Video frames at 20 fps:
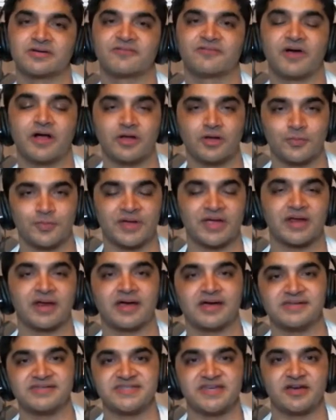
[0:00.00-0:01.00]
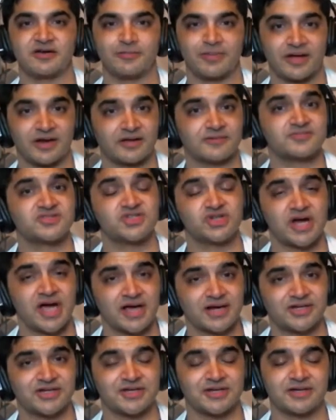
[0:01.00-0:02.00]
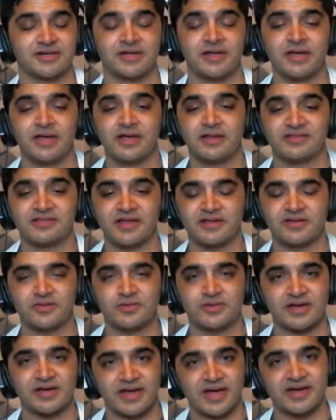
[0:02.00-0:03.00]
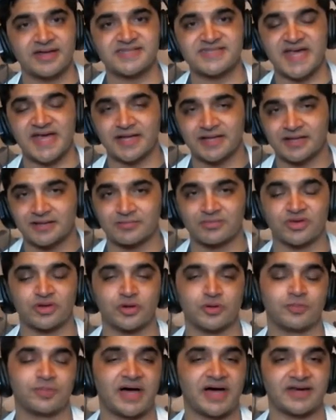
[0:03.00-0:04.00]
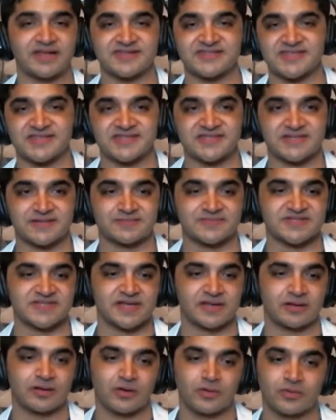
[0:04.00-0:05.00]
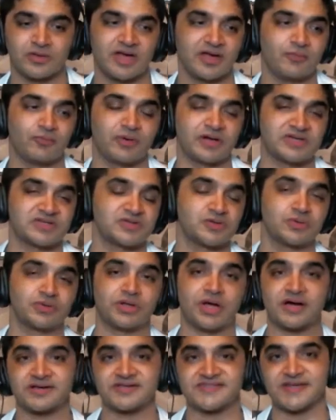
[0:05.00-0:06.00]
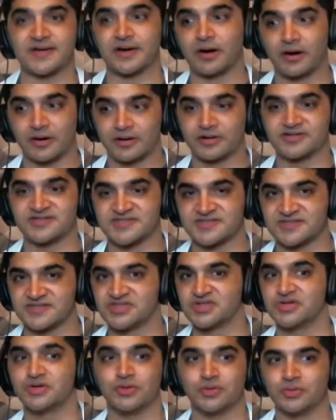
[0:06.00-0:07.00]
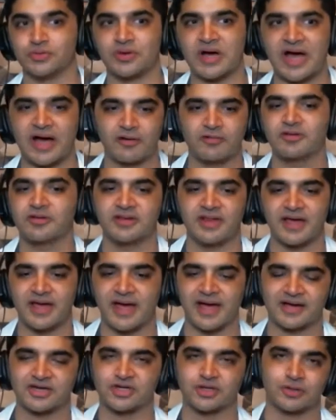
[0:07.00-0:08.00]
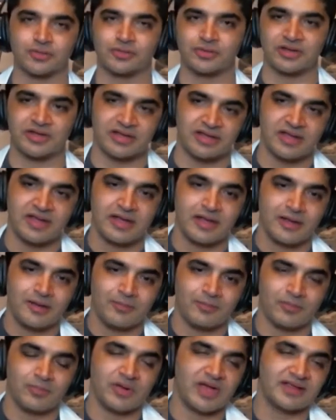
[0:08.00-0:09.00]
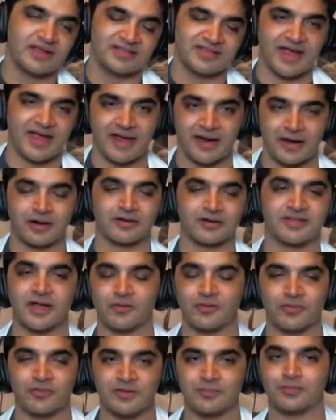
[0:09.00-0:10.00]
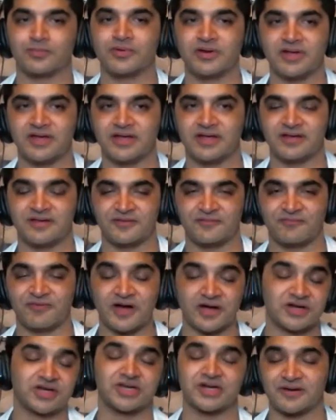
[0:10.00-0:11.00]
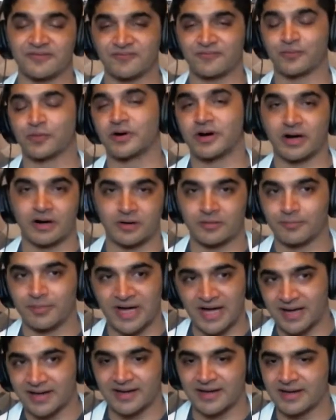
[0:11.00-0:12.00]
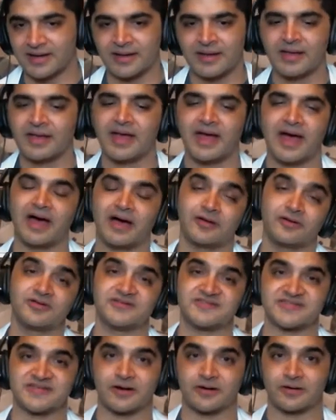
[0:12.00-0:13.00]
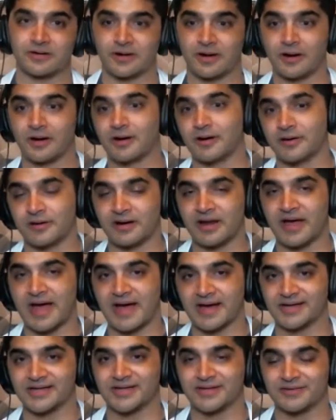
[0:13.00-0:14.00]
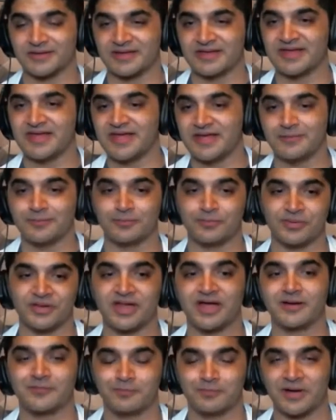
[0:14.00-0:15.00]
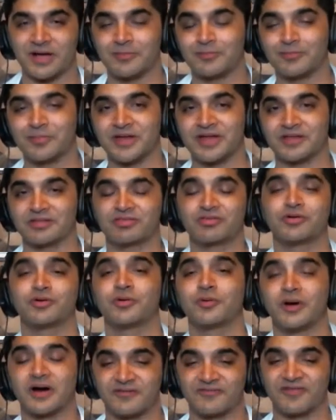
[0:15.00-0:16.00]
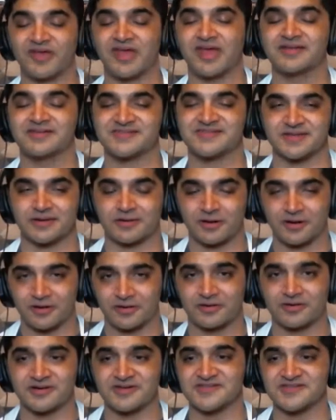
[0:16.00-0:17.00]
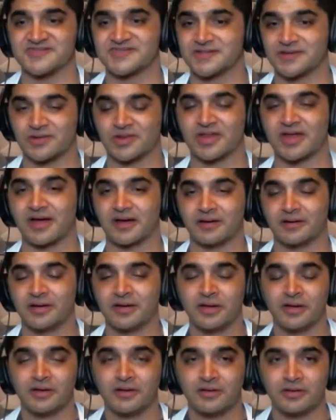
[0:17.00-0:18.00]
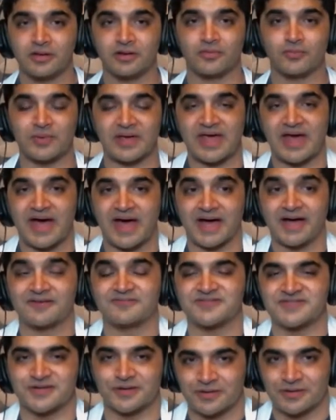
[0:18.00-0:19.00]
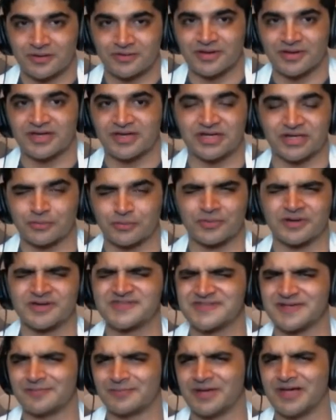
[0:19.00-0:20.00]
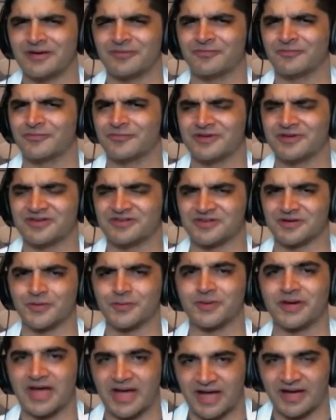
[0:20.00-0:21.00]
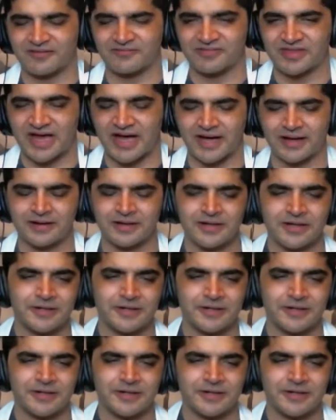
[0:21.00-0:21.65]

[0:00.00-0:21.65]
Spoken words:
developing an idea about abstraction, that you can kind of take them through body systems like, okay, what do lungs and hearts do? How do they actually make the air that we breathe function for our body? How does our heart actually keep blood pumping through our veins and arteries so that, we have circulation? What does it mean when we don't have that?